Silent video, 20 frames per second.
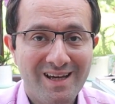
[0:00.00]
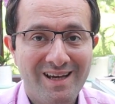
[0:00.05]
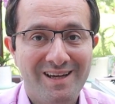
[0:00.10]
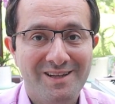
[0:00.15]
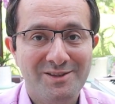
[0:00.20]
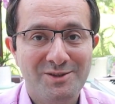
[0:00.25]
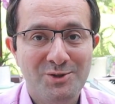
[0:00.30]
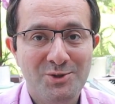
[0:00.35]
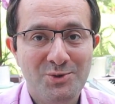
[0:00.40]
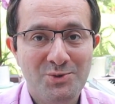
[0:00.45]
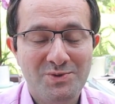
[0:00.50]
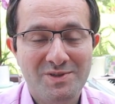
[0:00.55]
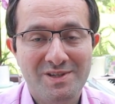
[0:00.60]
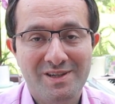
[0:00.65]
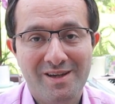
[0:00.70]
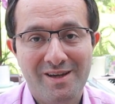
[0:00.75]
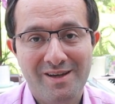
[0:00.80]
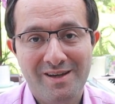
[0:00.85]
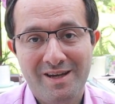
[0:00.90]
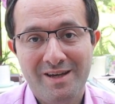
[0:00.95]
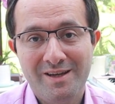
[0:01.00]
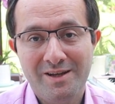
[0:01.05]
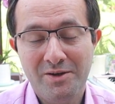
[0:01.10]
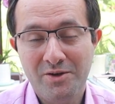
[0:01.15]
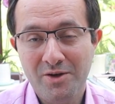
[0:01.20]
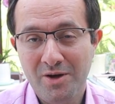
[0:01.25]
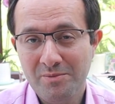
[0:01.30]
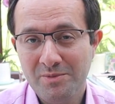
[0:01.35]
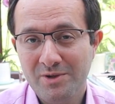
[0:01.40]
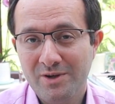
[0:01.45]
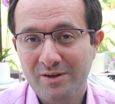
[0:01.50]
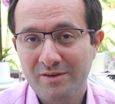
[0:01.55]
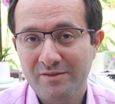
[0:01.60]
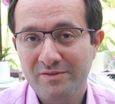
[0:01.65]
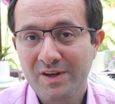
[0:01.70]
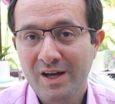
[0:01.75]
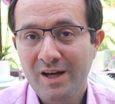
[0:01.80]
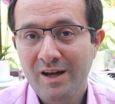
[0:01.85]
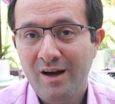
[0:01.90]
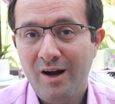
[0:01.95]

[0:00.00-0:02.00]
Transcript: at using a number of